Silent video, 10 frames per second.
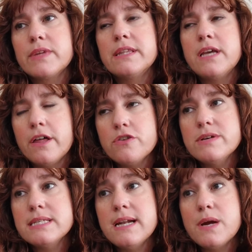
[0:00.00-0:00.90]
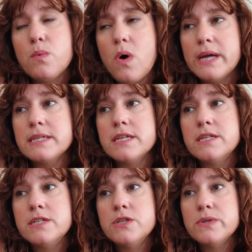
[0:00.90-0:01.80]
the other reason I want to
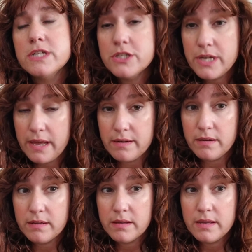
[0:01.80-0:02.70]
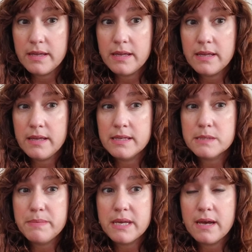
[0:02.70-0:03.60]
do this channel
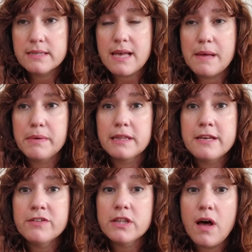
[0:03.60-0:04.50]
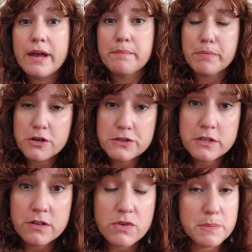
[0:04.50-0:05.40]
is because I believe a lot in
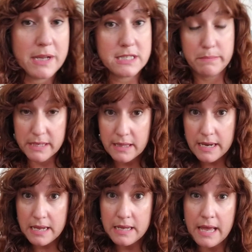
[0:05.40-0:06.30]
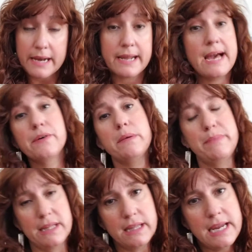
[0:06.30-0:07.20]
personal responsibility and
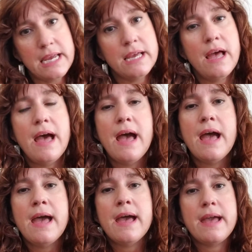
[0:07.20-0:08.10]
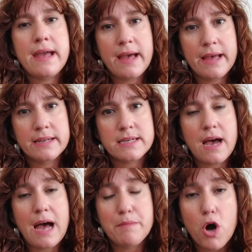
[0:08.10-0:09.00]
accountability, and
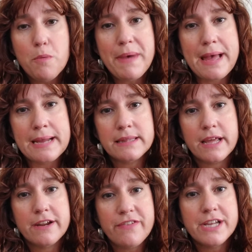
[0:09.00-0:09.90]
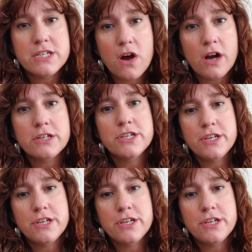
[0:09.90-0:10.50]
I'm hoping that if I talk to